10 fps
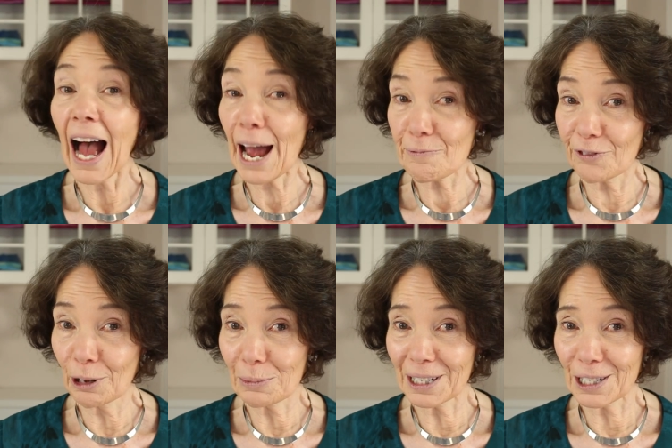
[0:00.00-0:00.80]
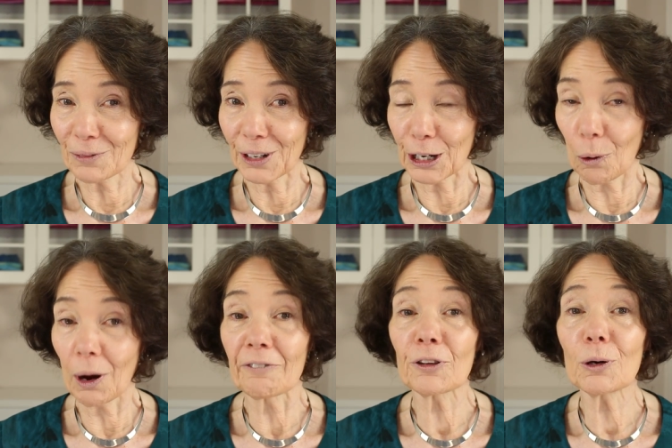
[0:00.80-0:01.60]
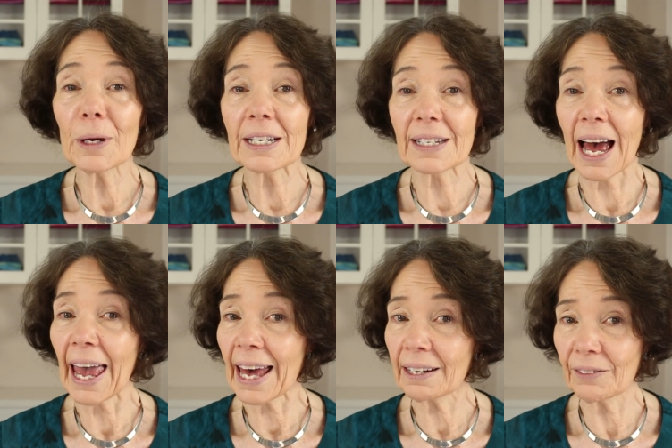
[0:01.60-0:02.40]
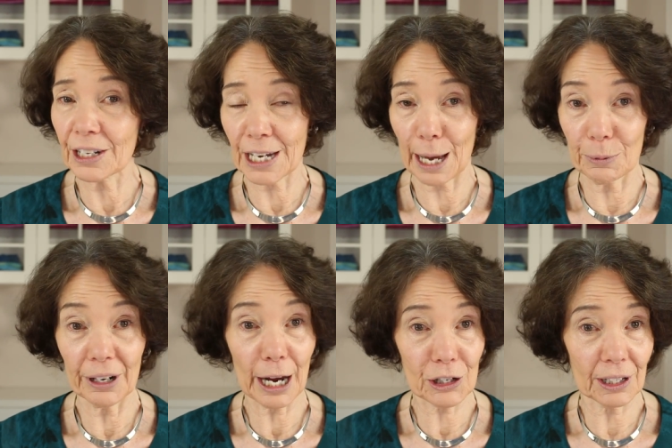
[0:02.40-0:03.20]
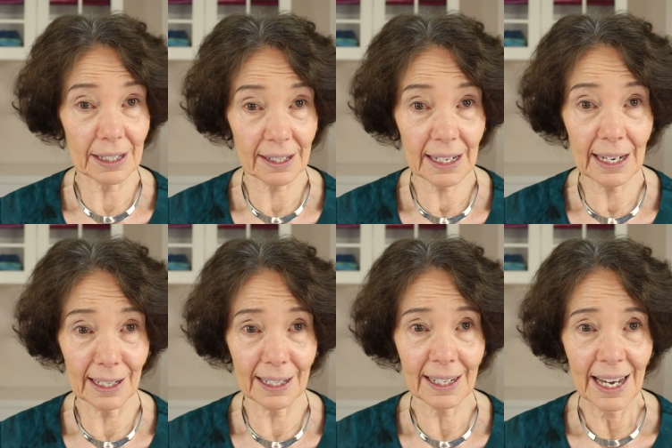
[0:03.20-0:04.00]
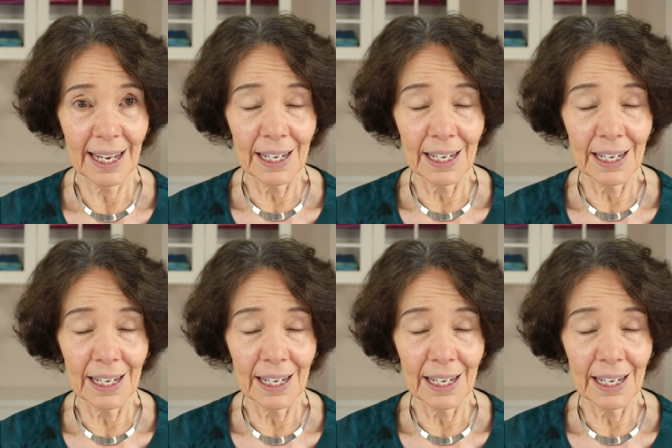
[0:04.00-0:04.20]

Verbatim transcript: I'm filming this video a few weeks ahead of the time you're actually seeing it,